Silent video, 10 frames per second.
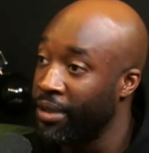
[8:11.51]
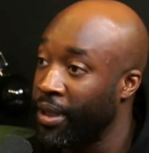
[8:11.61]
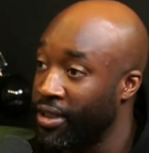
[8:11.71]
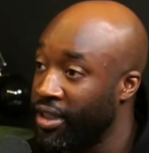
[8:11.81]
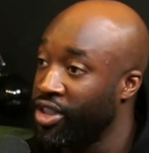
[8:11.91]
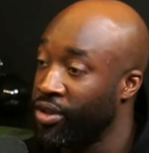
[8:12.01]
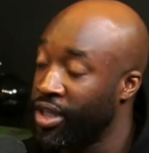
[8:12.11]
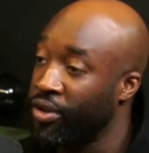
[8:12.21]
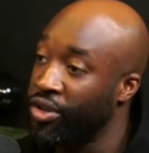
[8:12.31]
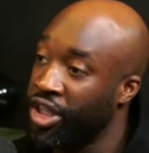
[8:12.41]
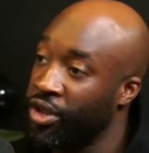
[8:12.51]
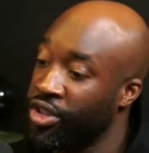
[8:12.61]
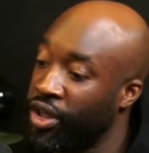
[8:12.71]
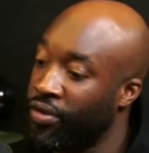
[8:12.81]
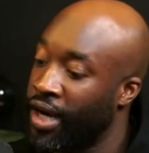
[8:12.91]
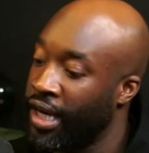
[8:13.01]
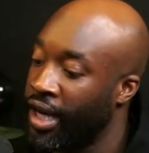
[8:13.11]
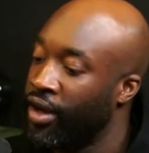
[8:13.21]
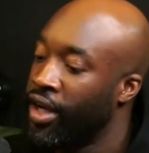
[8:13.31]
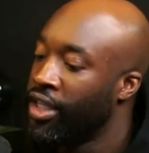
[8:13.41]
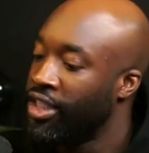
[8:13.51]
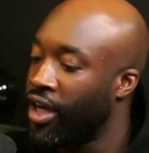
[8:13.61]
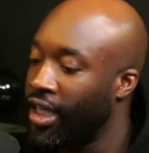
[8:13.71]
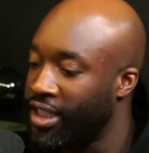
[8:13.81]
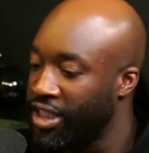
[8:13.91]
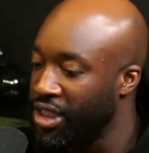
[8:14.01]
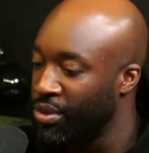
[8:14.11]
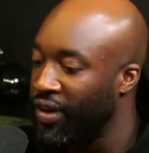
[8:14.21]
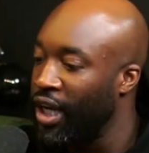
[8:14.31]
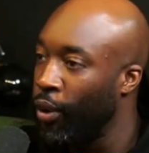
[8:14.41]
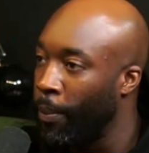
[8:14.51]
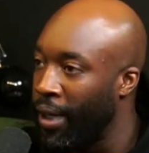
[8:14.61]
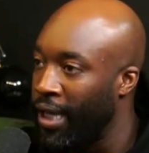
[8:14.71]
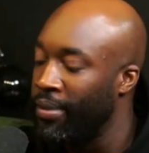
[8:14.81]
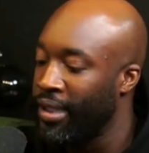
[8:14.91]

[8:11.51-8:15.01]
but it shows how good Chelsea are right now. Started the season with a little blip.